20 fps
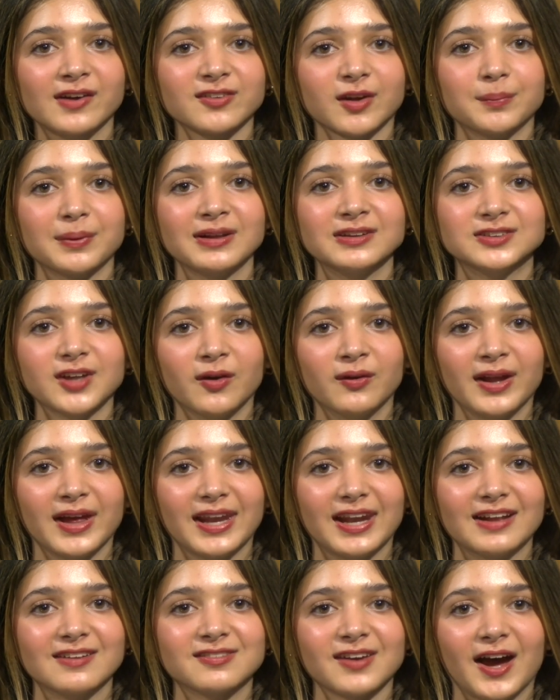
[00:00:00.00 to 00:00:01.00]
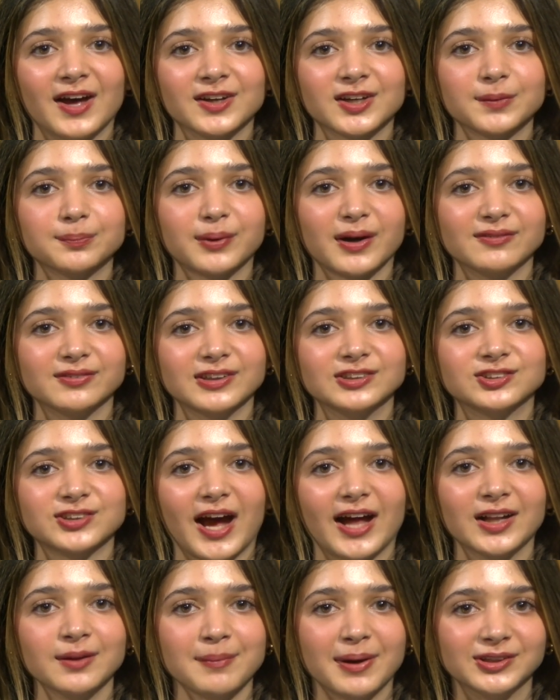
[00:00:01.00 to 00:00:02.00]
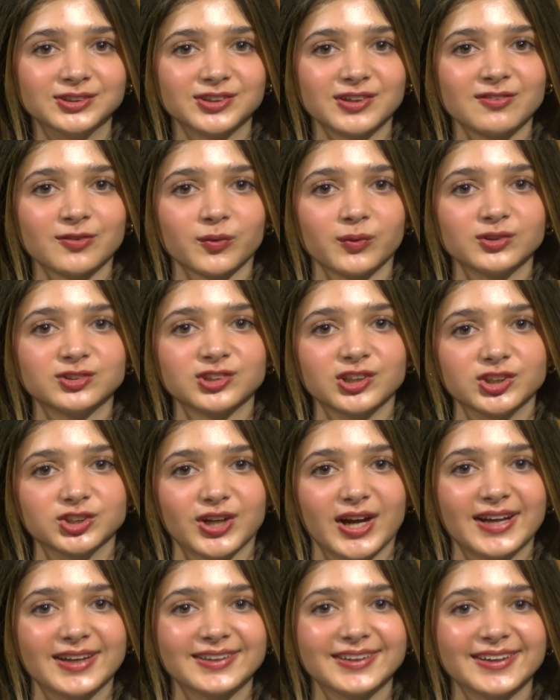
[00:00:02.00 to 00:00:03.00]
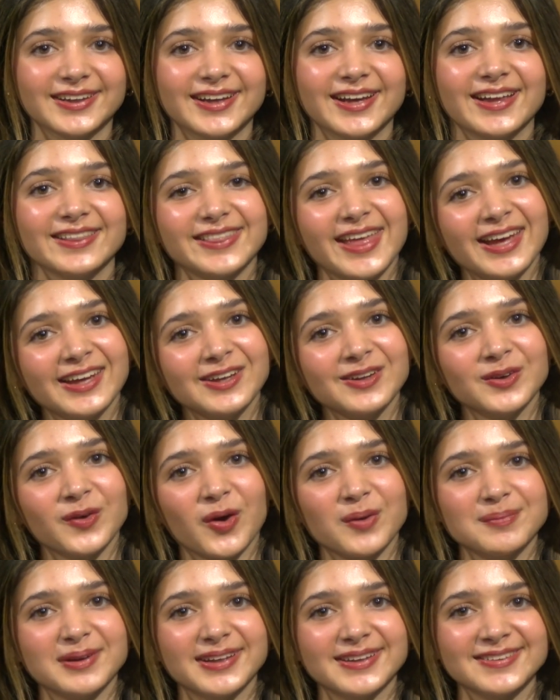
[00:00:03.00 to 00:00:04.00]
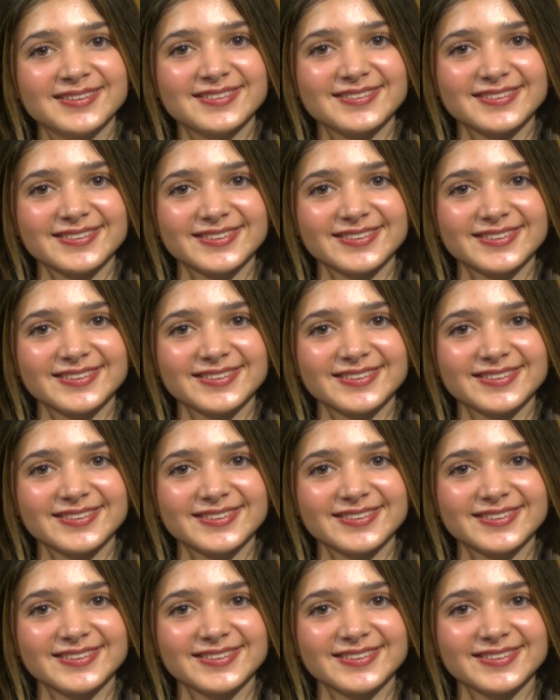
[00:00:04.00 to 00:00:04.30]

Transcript: are being donated to underprivileged elementary school children. Thank you, Normans.